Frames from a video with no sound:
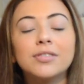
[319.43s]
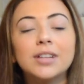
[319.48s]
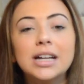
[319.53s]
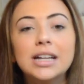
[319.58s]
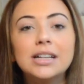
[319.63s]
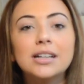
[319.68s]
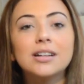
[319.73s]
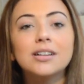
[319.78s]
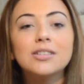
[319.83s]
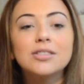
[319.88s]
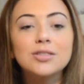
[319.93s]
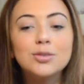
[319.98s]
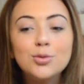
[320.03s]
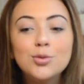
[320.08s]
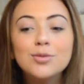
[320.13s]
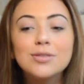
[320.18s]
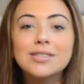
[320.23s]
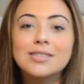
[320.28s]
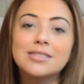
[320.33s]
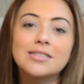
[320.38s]
Like,
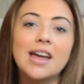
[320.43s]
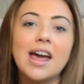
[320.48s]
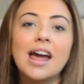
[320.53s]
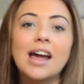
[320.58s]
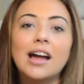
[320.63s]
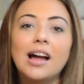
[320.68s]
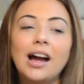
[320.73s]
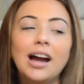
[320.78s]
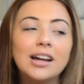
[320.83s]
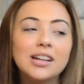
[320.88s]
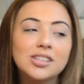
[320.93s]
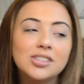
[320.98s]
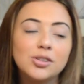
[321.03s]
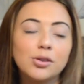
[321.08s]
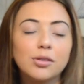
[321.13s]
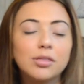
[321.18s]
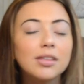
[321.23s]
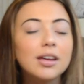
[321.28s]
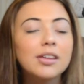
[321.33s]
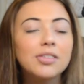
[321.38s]
to this day, I
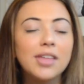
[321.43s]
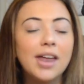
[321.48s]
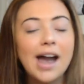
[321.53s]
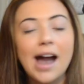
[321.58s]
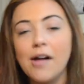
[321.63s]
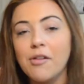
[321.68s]
still think that